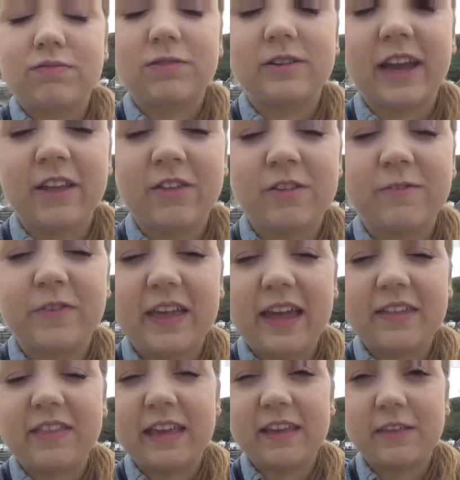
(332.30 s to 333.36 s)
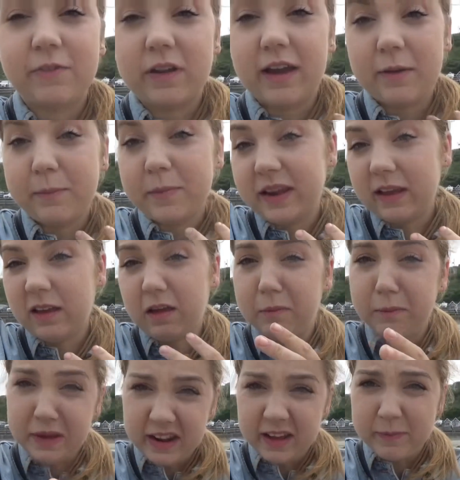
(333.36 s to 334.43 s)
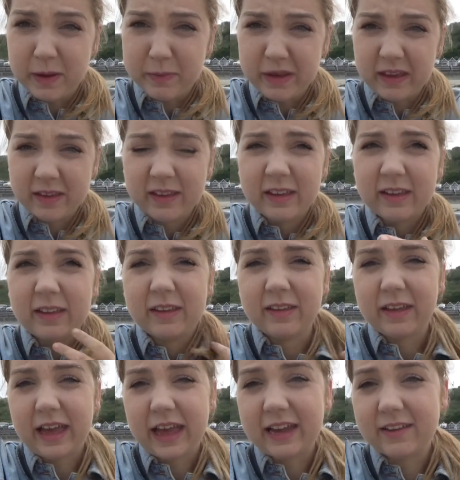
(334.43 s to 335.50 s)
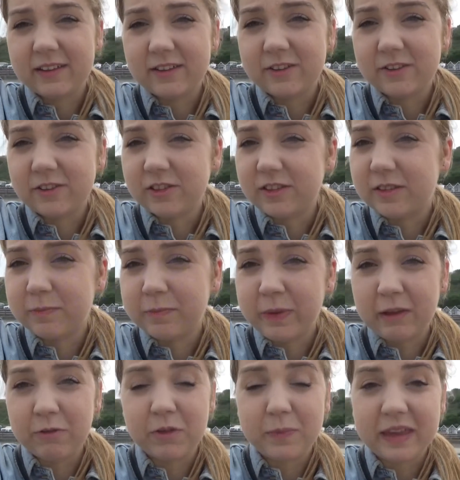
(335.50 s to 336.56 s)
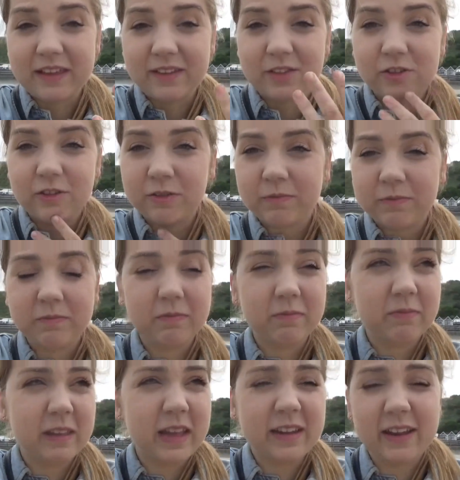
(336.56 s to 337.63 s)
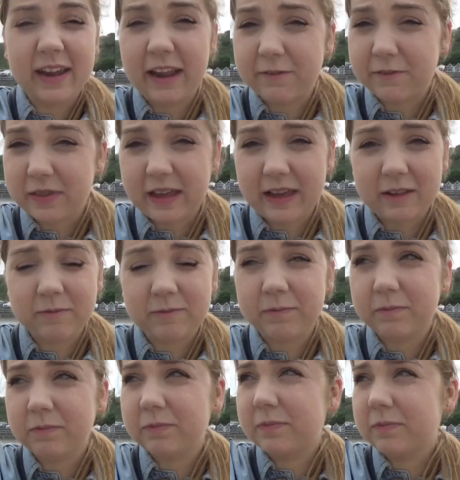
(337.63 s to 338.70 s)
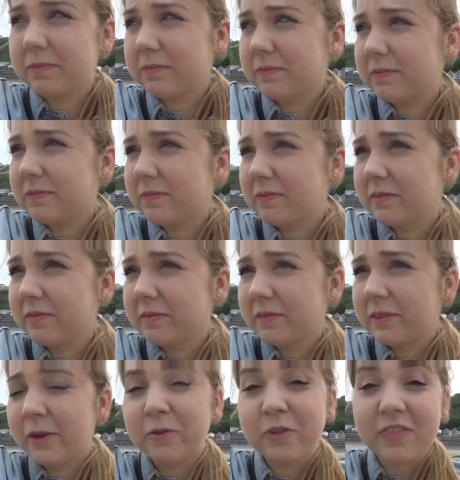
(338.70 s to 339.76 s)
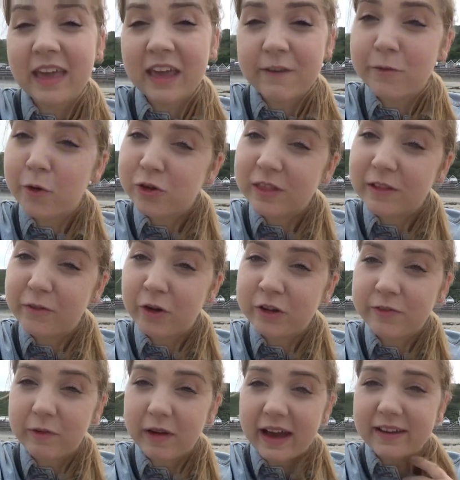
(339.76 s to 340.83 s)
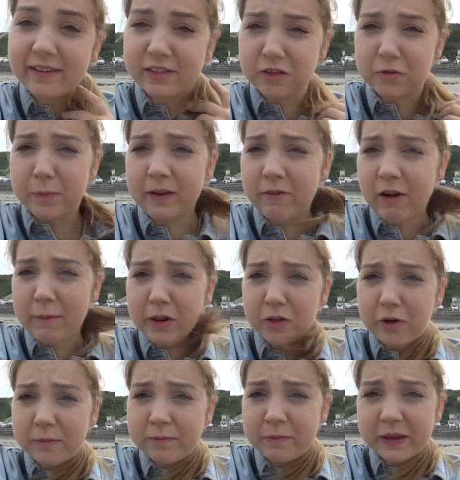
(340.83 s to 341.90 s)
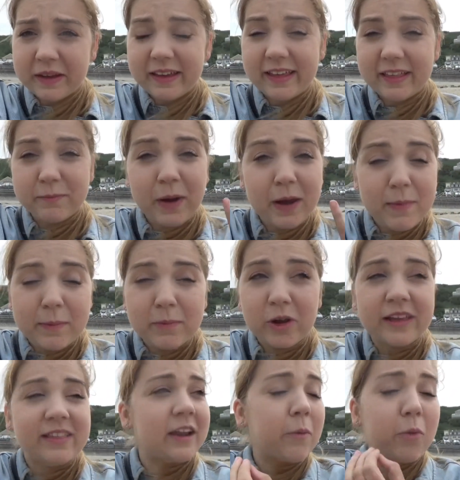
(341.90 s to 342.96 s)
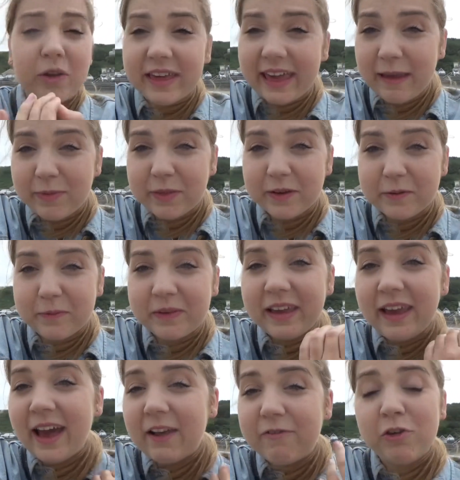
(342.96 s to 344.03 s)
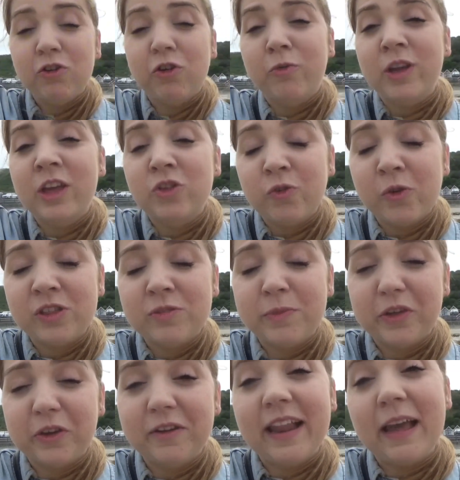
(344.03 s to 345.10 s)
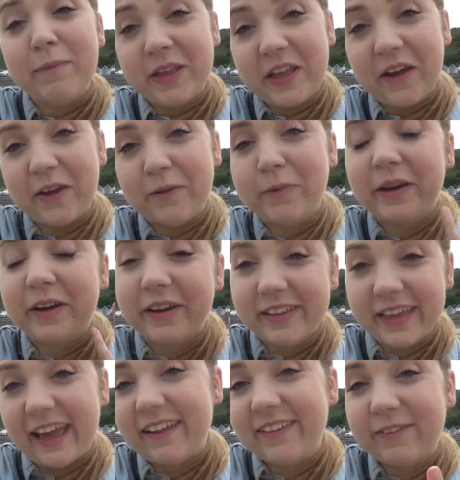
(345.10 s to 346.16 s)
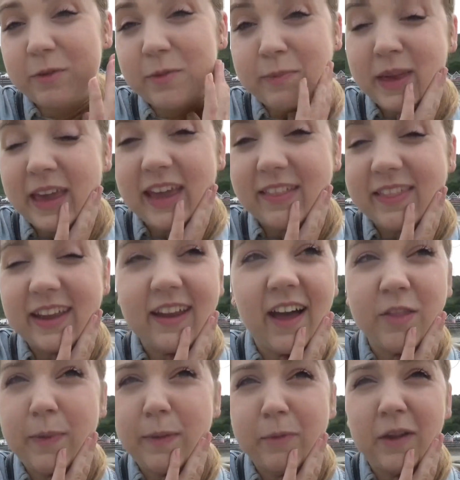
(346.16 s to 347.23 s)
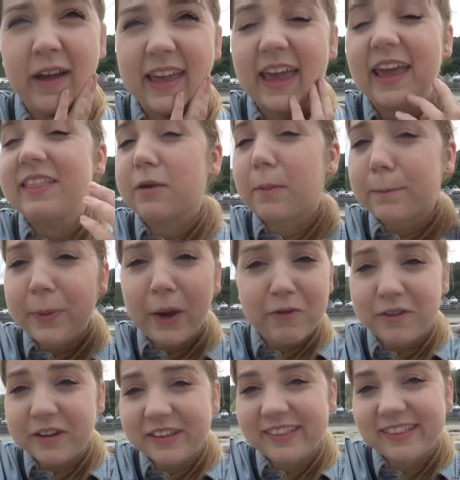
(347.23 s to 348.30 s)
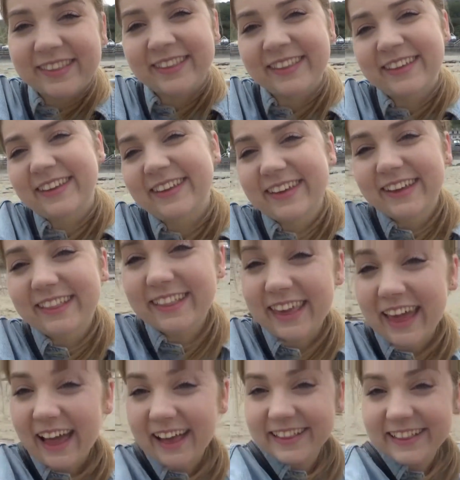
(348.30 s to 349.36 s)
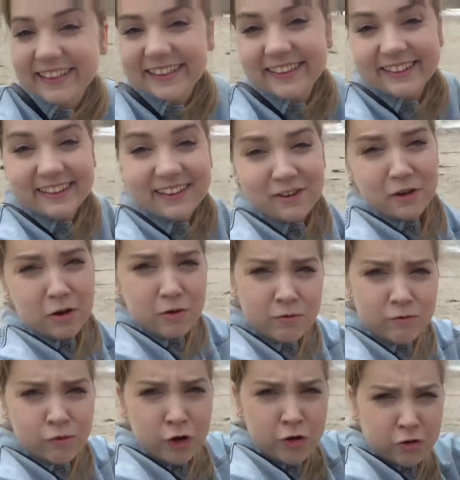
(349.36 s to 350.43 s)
I can just forget things for like a minute, a minute maybe, and just be on the beach. And I love that. Also, thank you for watching the vlogs we've had. It's just me rambling on, but it's my memories and I want to keep them. If you enjoy, watching them too, let me know. But yeah, it's for me and then other people like it. It's a bonus. So yeah, Roo